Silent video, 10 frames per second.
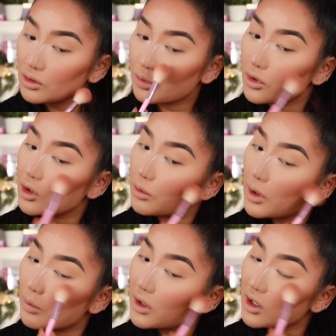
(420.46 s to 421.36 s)
going to put a little
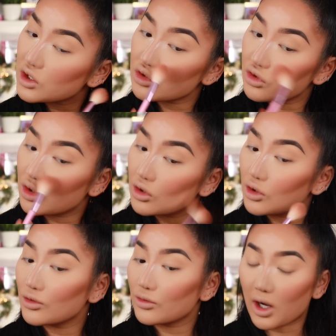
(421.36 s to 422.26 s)
bit of blusher
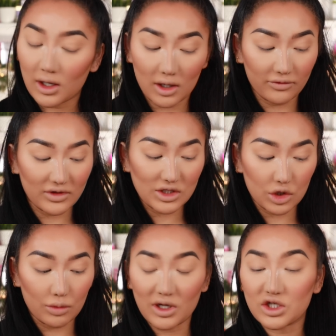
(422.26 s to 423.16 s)
on. I love these
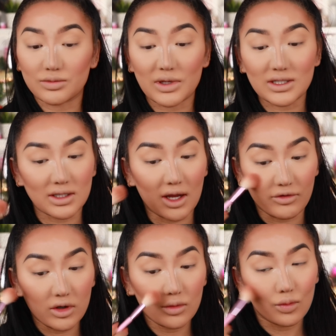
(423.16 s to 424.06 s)
two blushes mixed together.